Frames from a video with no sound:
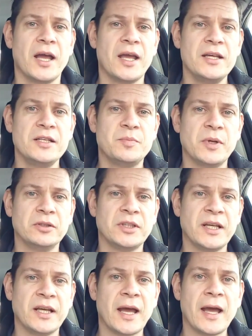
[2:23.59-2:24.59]
He's
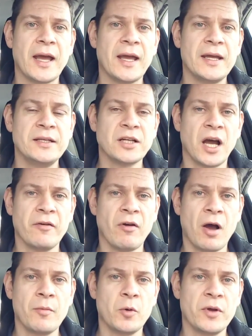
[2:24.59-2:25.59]
building a
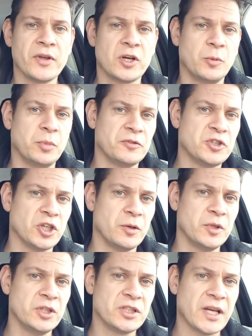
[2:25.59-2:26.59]
diorama with a couple of
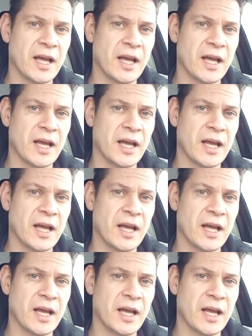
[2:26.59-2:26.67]
Shermans